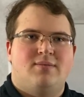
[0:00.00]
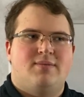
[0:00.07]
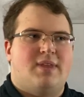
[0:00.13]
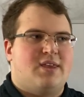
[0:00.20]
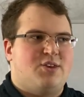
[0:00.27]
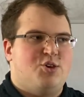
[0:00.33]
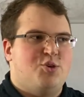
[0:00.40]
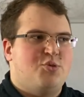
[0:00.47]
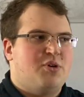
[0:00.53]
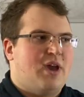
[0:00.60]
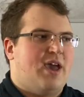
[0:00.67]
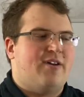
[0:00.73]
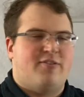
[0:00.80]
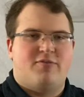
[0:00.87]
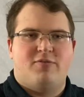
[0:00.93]
then you
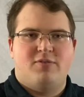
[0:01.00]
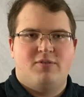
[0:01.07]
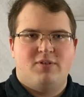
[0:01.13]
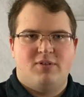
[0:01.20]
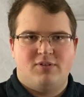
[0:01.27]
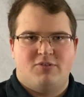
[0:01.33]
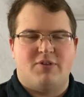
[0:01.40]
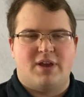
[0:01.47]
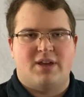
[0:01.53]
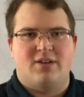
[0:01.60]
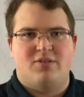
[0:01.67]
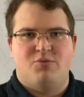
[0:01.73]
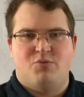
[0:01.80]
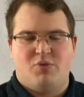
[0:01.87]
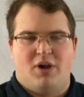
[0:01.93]
have
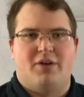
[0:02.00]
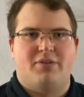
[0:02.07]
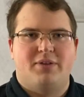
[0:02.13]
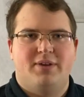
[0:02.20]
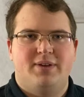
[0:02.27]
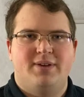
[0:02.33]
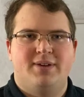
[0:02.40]
created wealth,